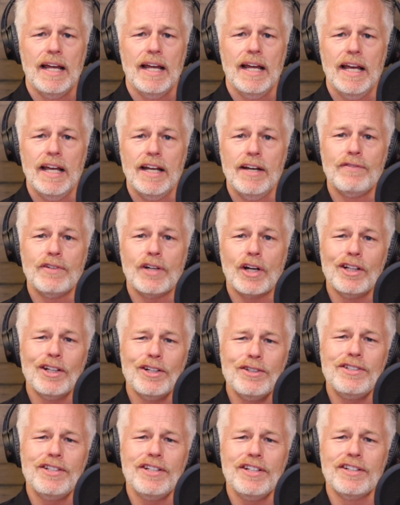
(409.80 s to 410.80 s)
And if you're
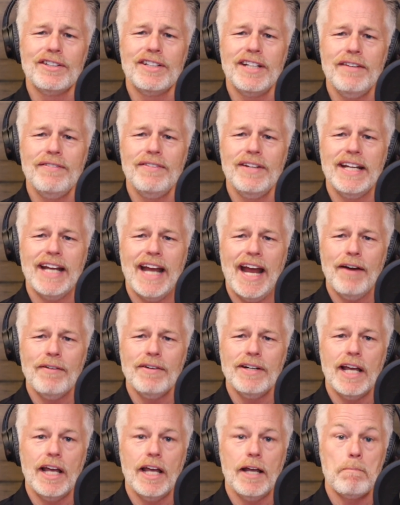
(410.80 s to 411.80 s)
glued to your TV
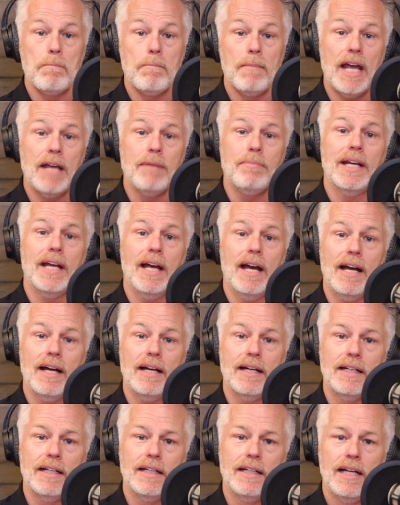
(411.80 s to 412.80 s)
every day, maybe
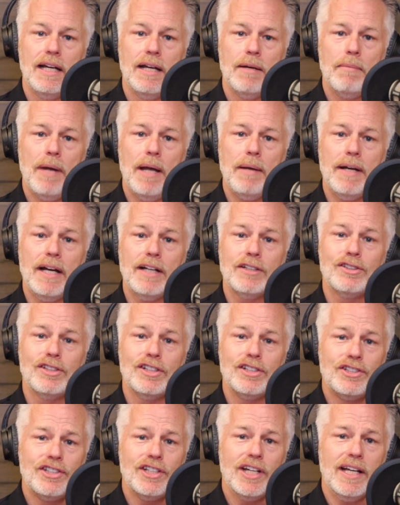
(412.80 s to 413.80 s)
I
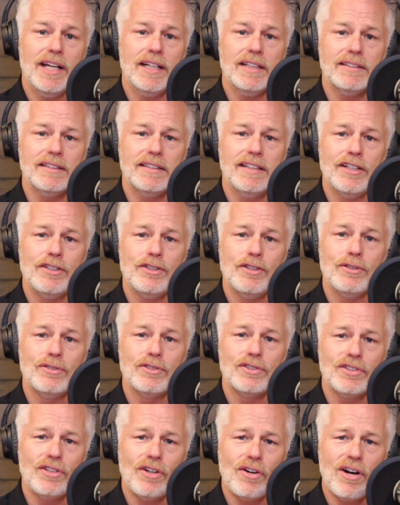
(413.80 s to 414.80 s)
suggest that you
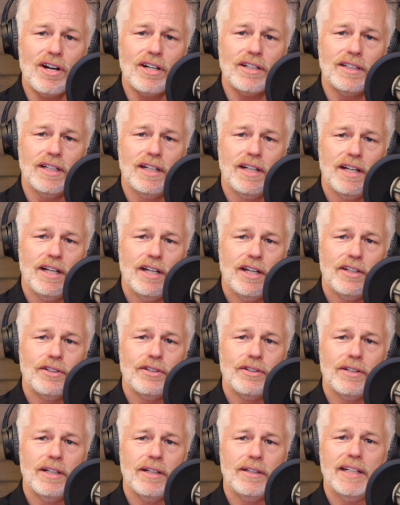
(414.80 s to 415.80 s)
start
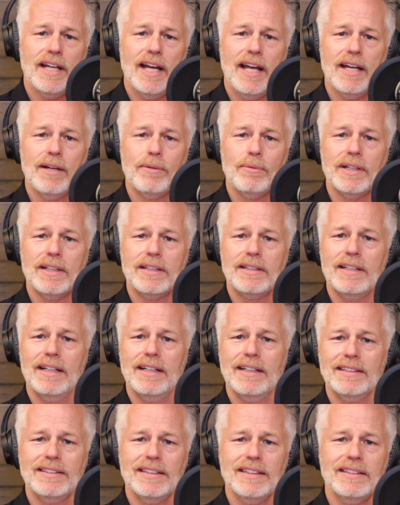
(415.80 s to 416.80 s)
your day with,
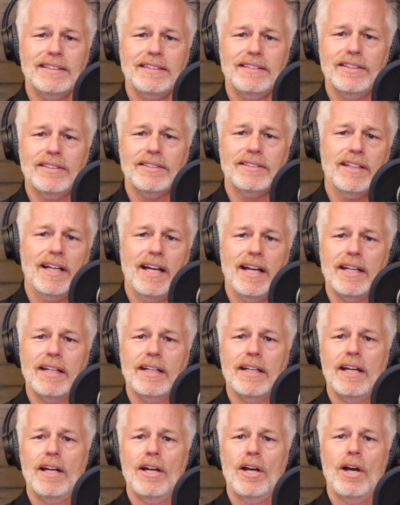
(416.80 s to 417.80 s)
let's just
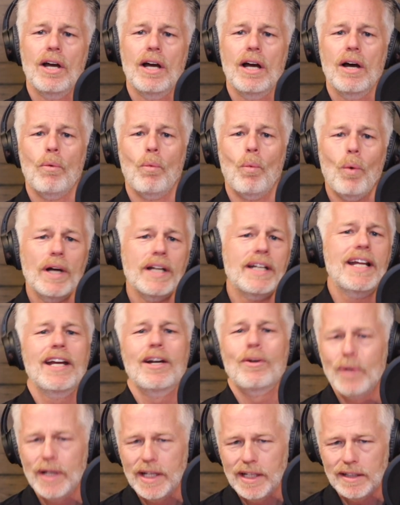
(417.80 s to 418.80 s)
say, 1 day
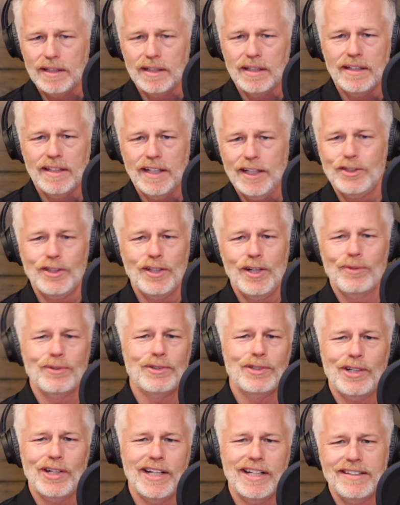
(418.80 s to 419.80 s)
a week that you don't
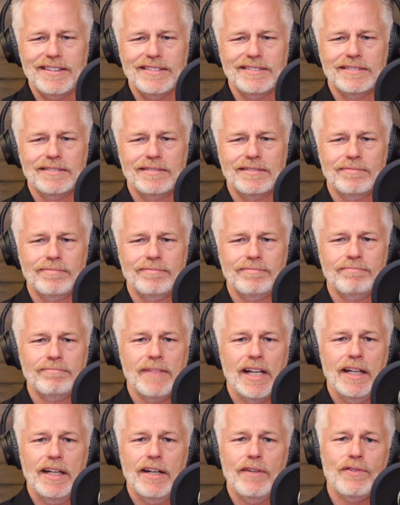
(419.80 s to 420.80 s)
turn it on.
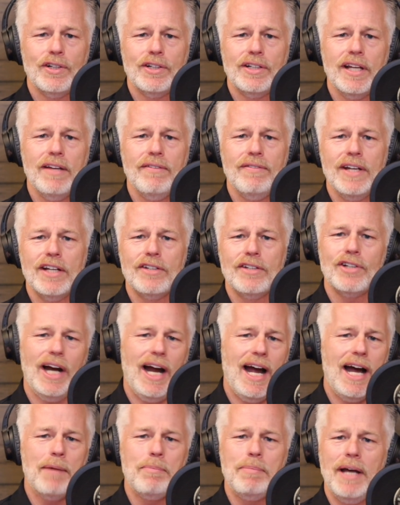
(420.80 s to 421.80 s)
And if your TV is your
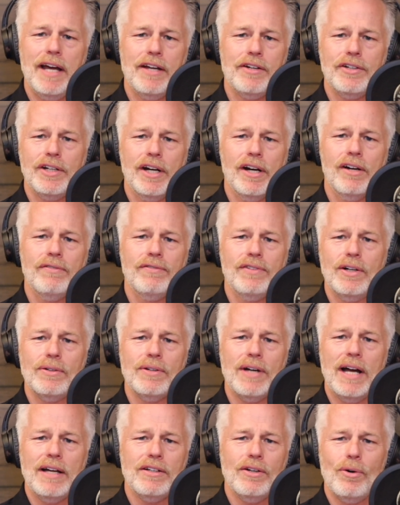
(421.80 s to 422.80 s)
iPad
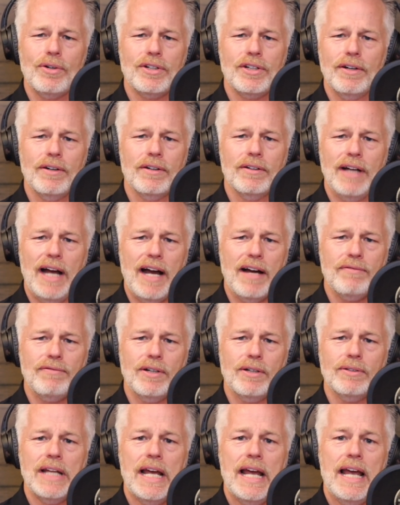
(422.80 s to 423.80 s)
or your
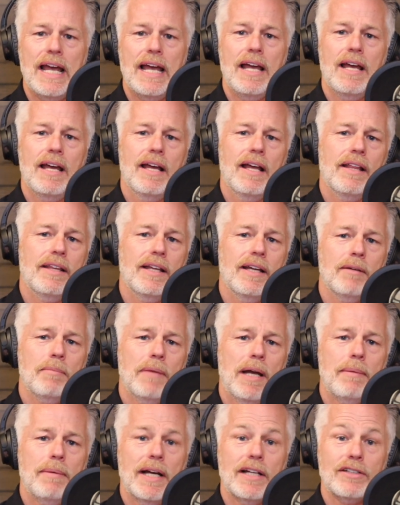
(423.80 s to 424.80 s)
iPhone, then maybe I